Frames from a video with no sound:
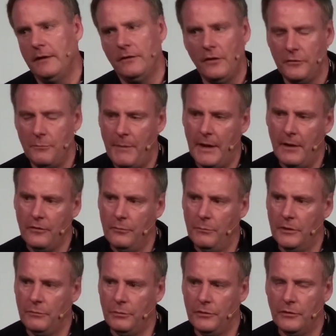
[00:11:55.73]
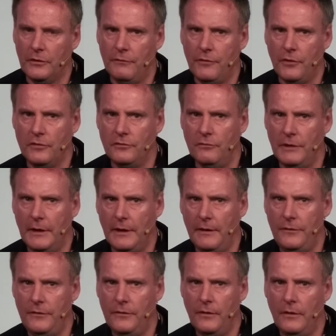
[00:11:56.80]
it doesn't matter so much what your conversion rate
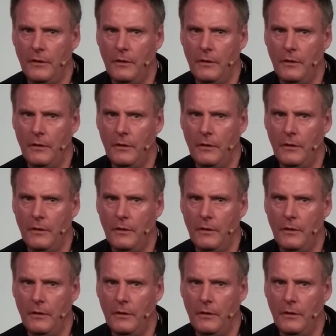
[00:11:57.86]
is.